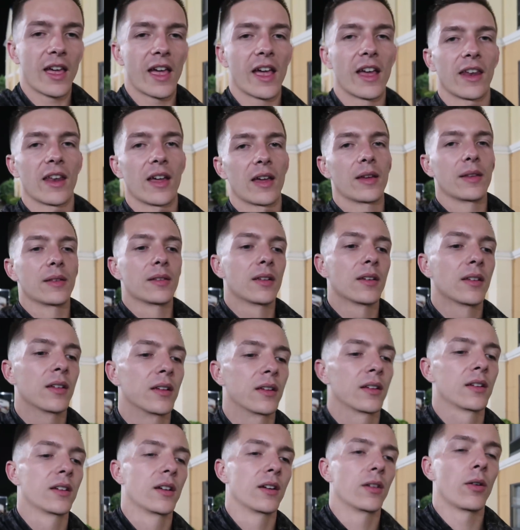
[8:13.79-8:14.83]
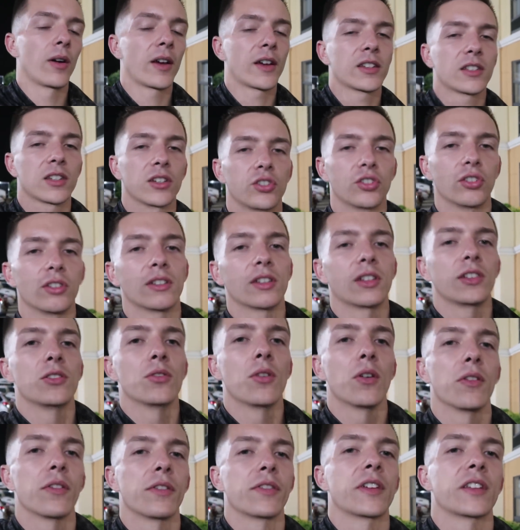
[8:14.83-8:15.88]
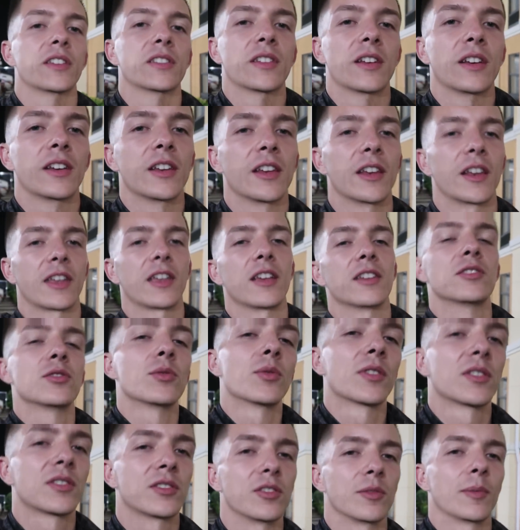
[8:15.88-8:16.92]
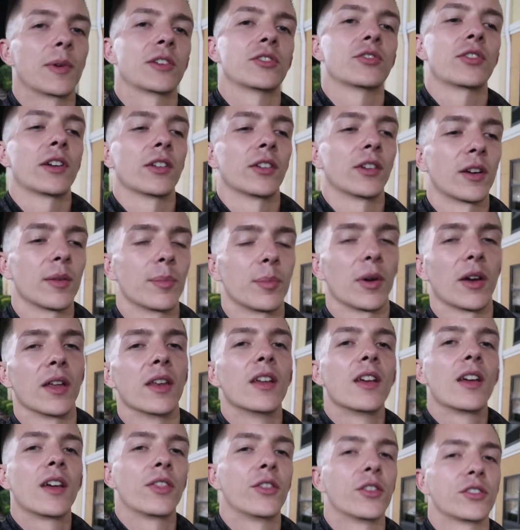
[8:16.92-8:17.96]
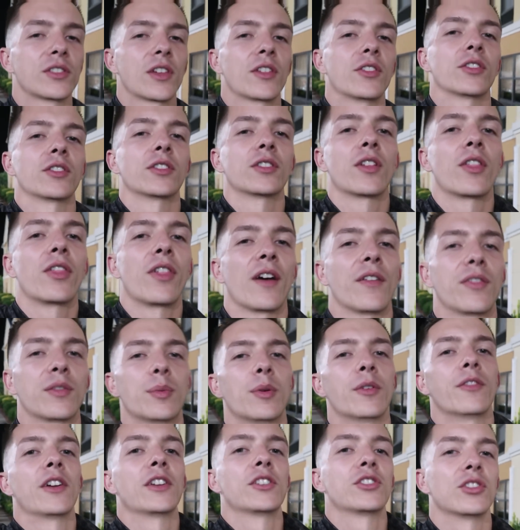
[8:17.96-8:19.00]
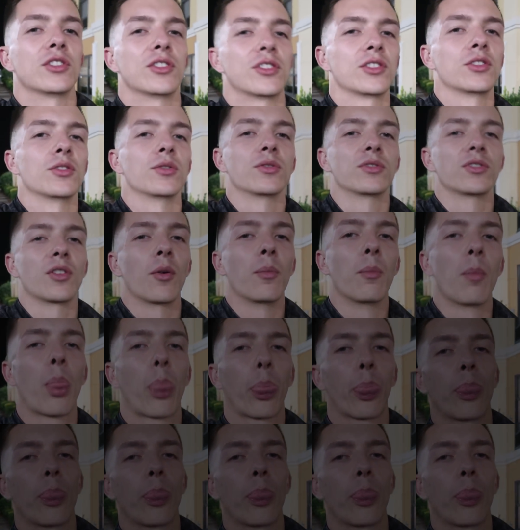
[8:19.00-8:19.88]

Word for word: and I, well, I guess I shouldn't tell you all the things that I did in case you want to steal my trailer, but there's other theft prevention too, so.